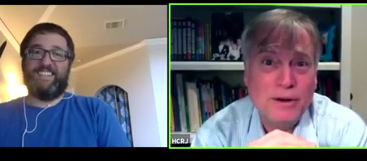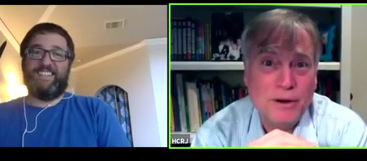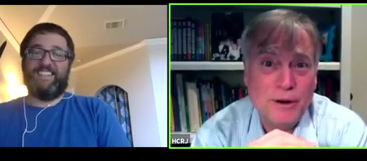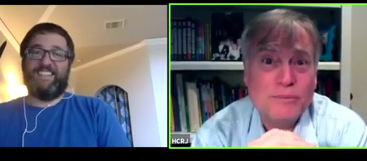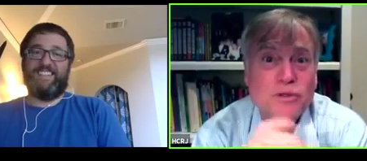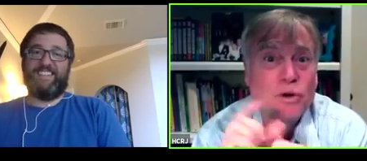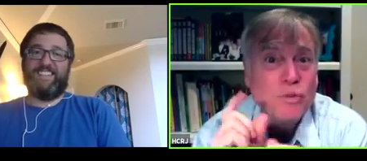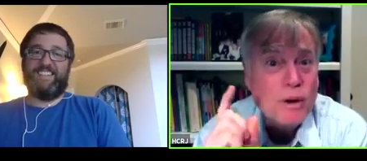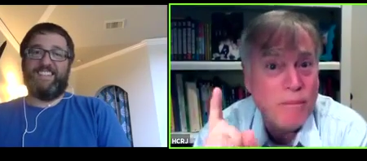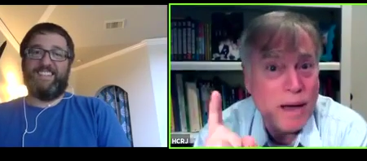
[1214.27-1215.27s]
Speaker 1: bitter herbs to
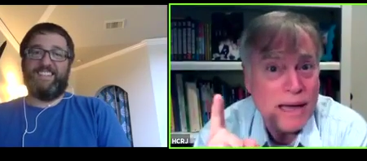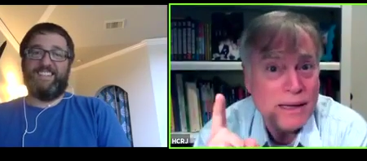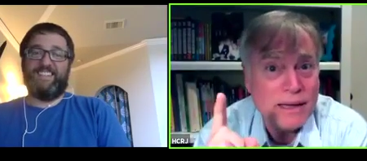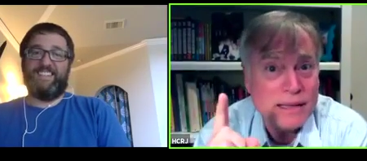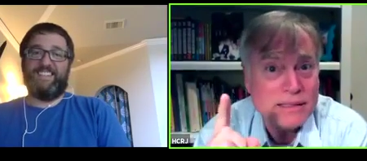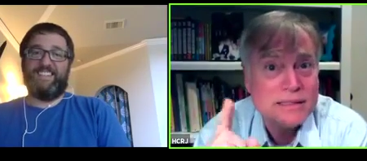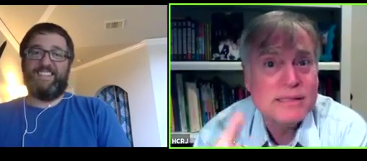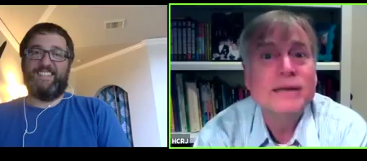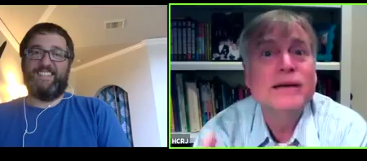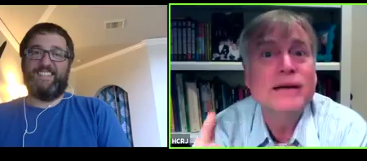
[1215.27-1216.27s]
remind us
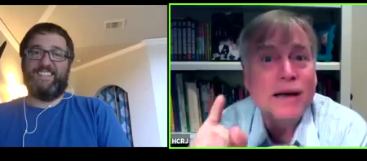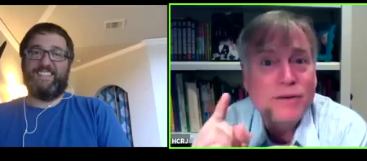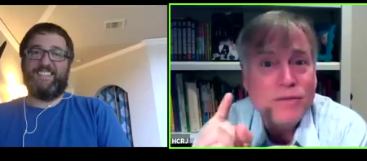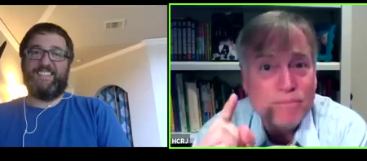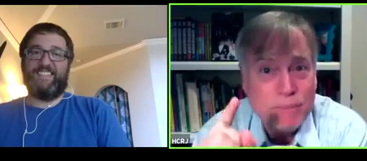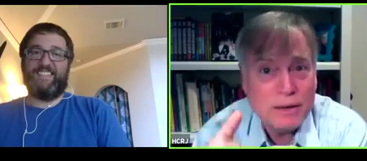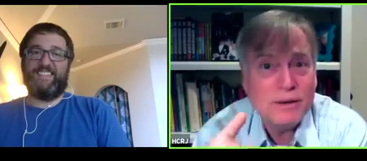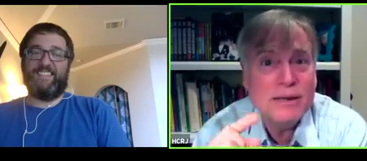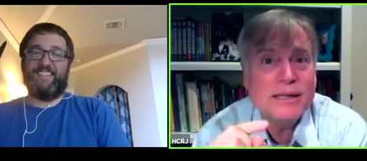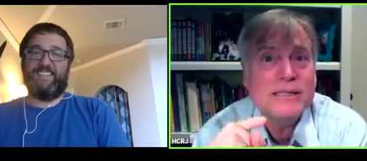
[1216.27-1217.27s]
of the
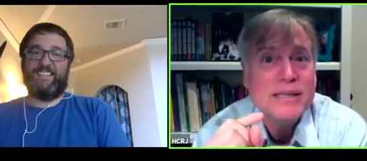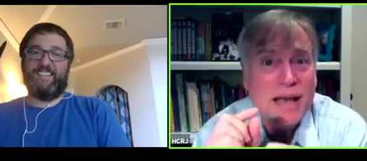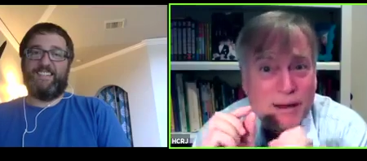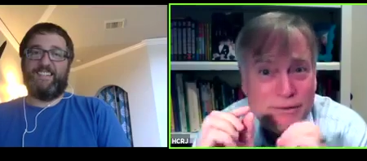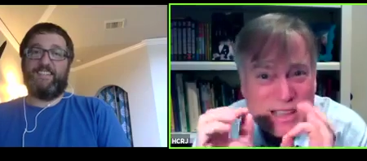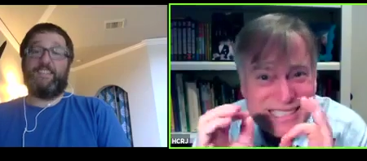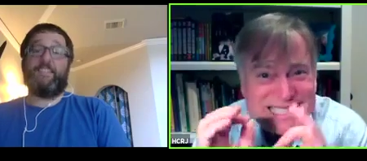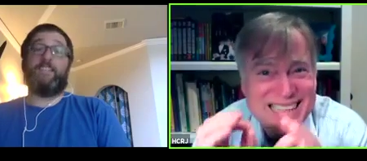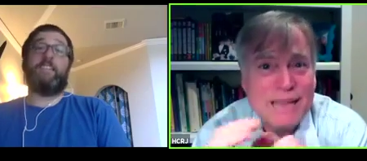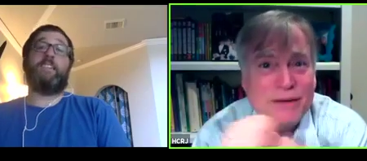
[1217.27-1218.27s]
bitterness of
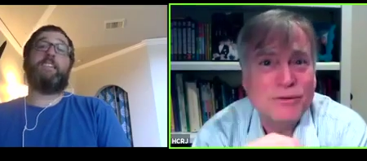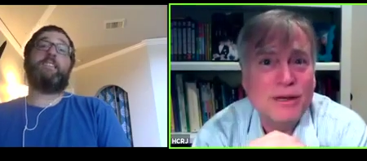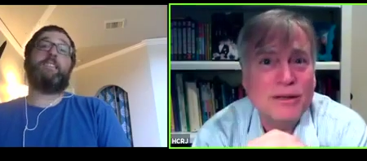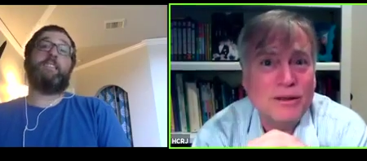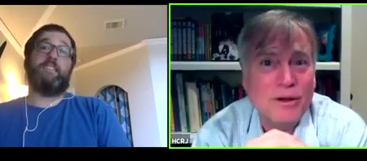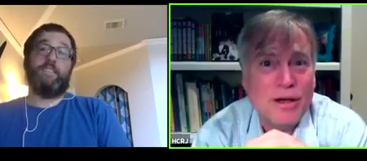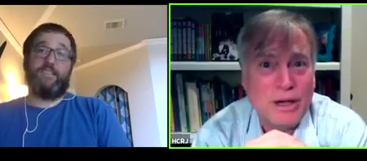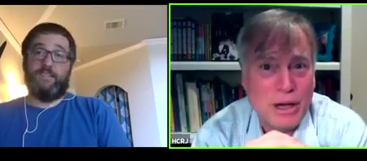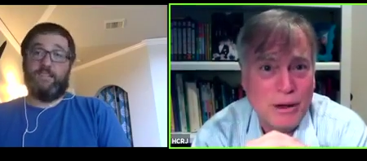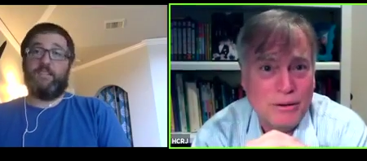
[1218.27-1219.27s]
slavery long
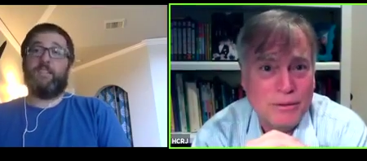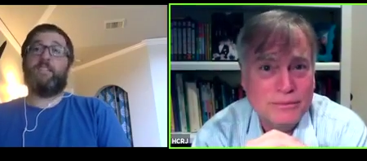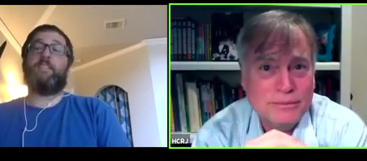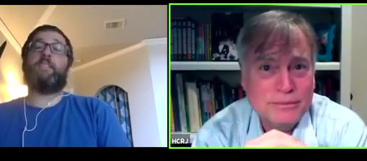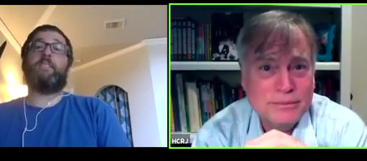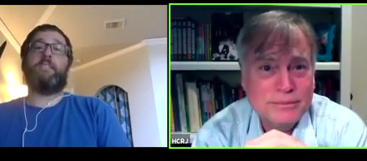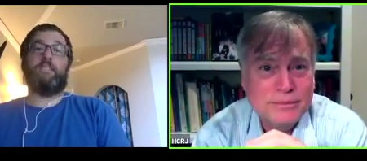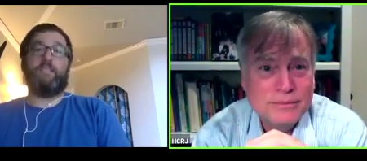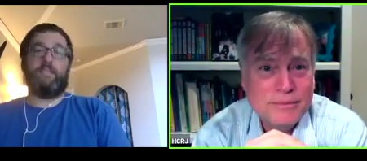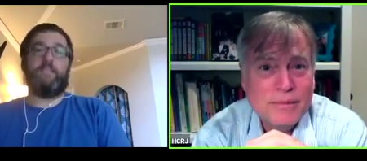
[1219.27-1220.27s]
ago. Huh.
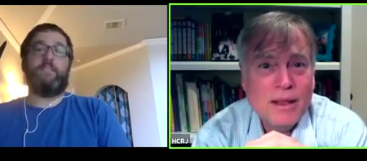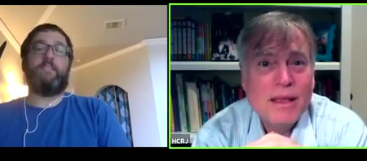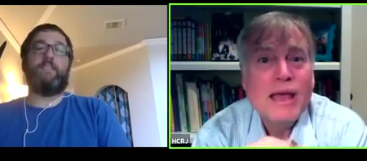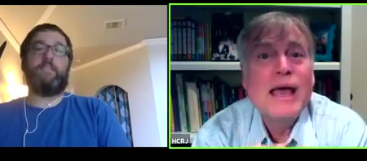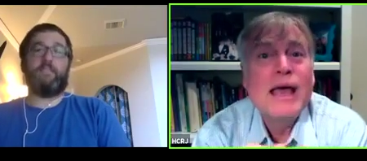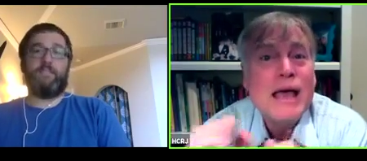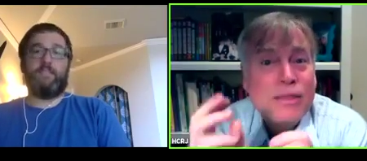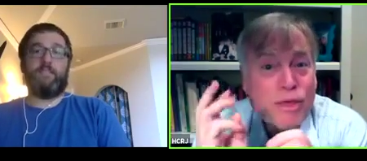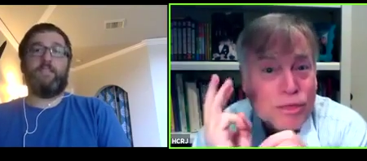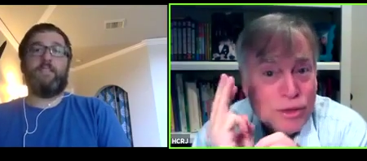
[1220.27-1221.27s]

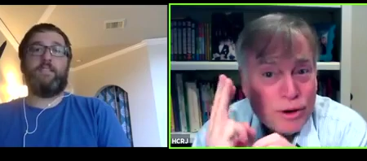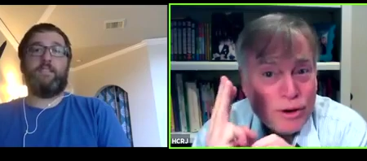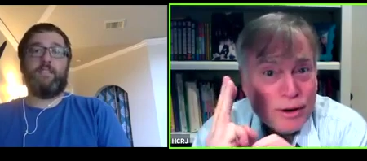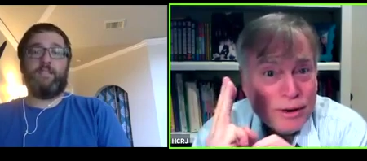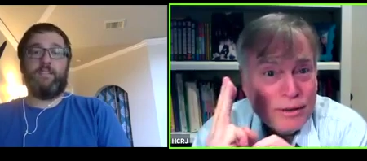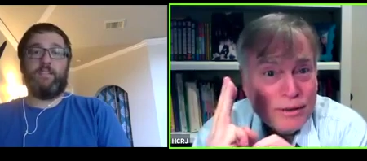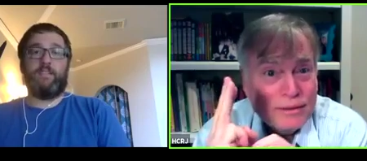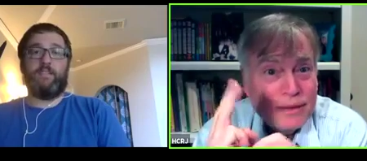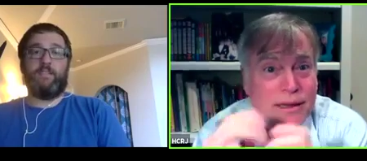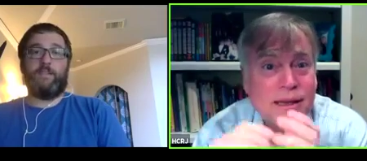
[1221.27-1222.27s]
The third
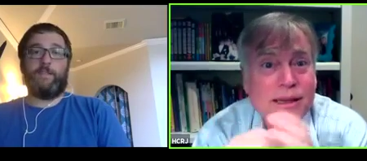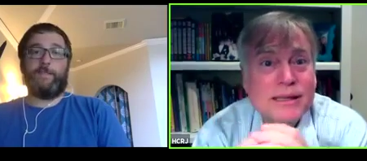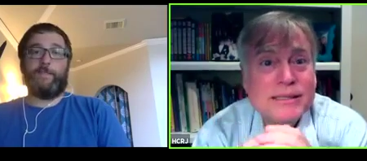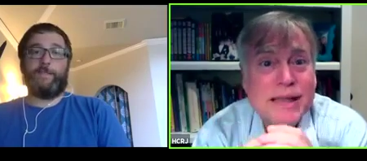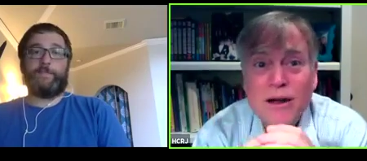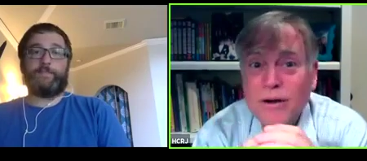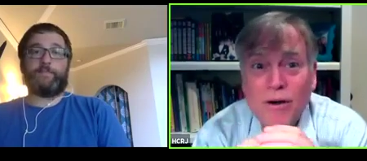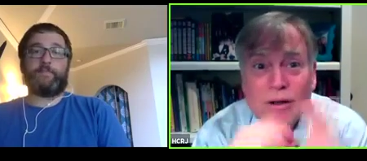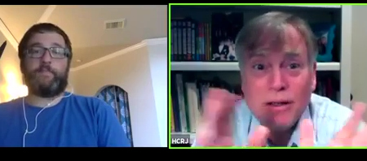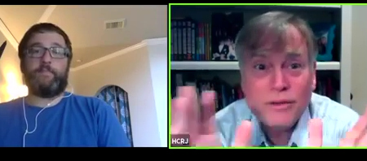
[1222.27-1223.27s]
is that on
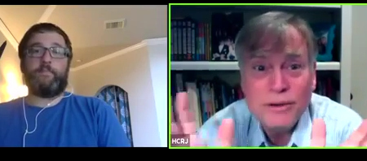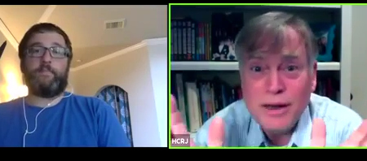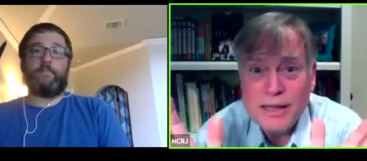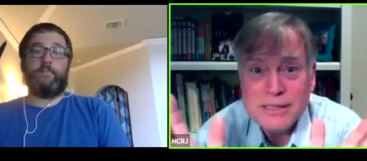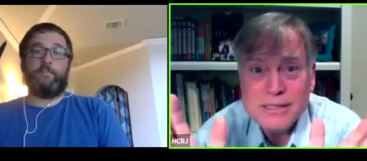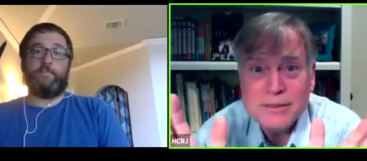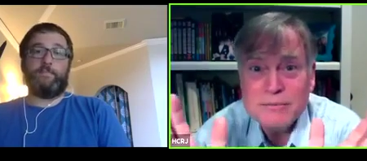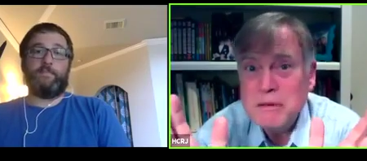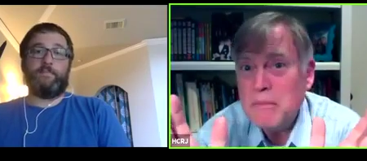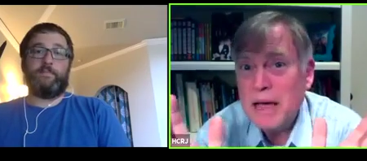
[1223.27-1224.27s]
all other nights,
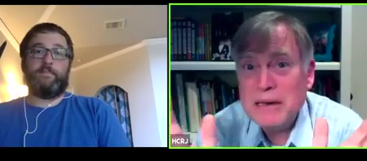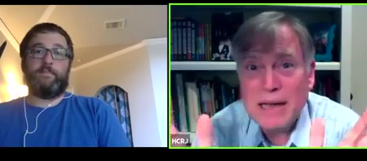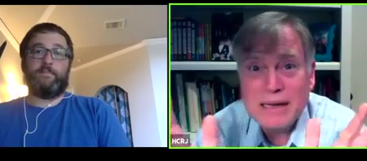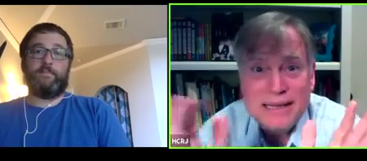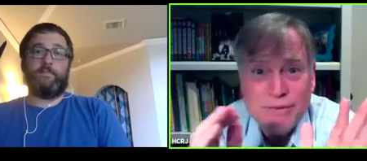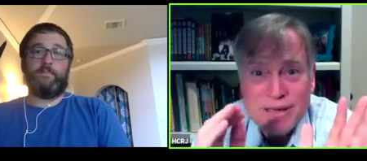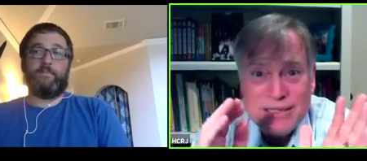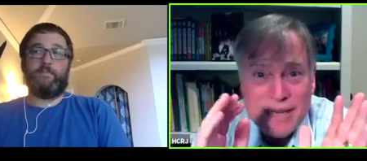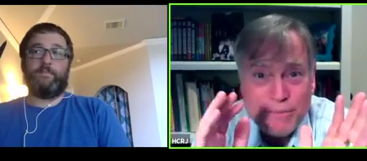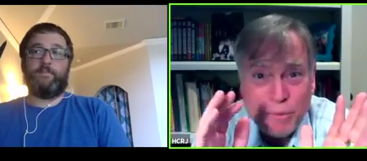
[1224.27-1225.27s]
we might not
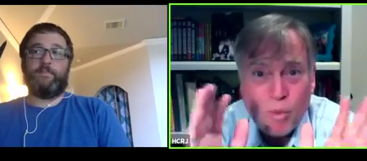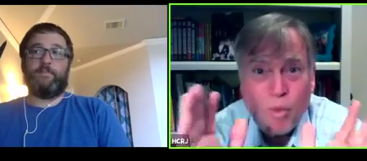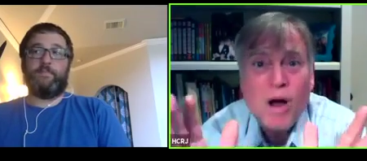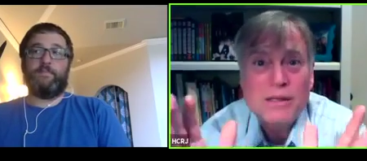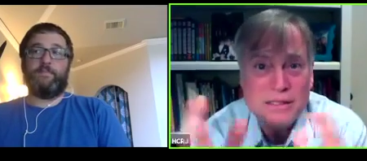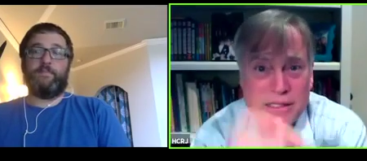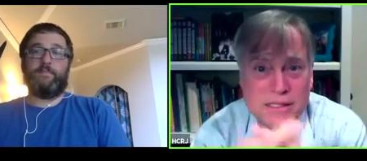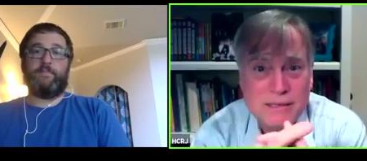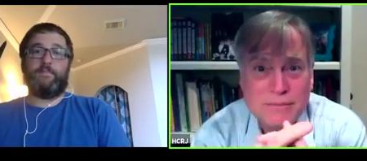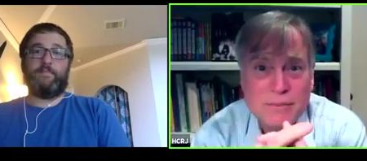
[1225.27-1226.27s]
even dip
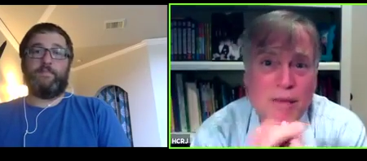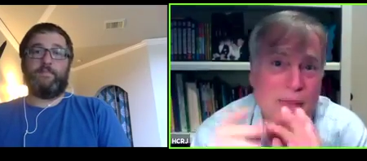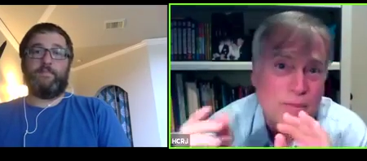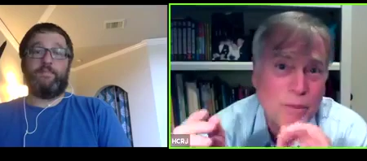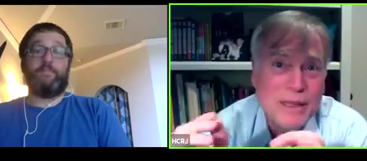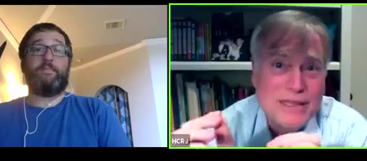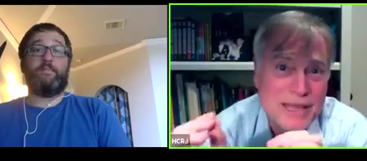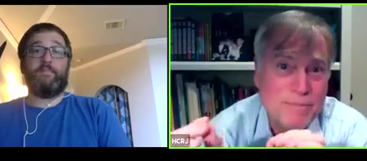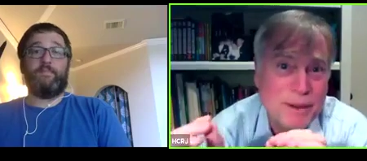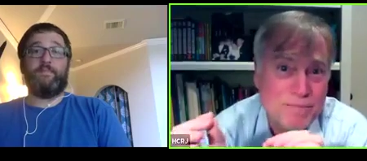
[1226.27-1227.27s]
once. Well, maybe we
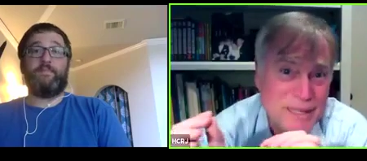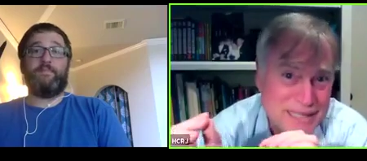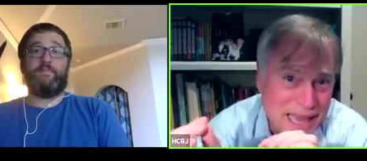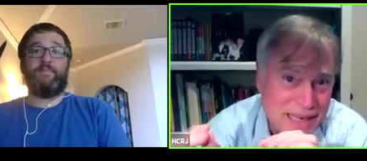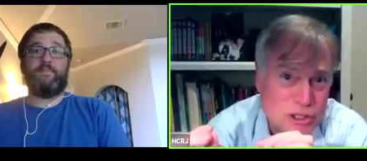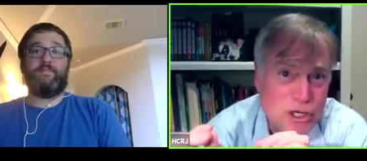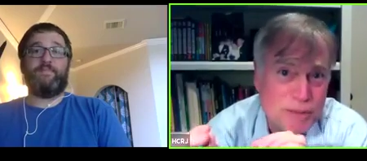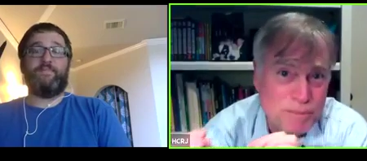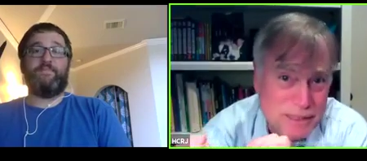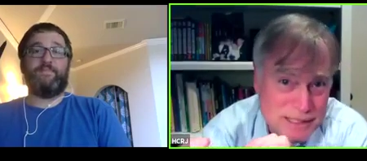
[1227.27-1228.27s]
dip a potato
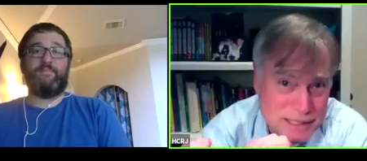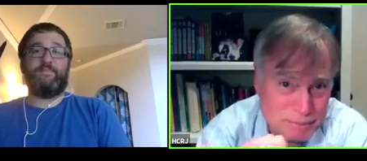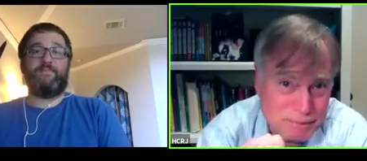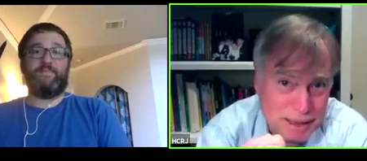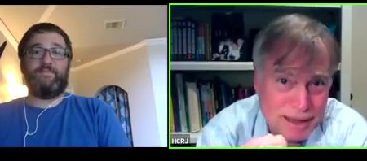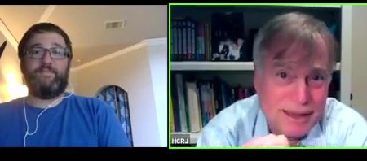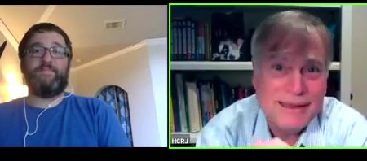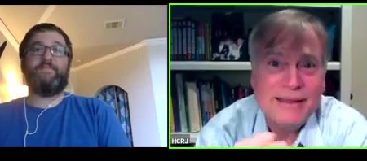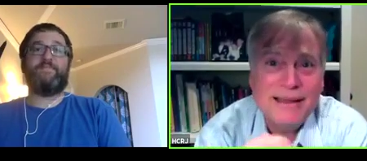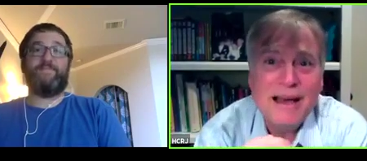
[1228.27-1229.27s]
chip in some uh,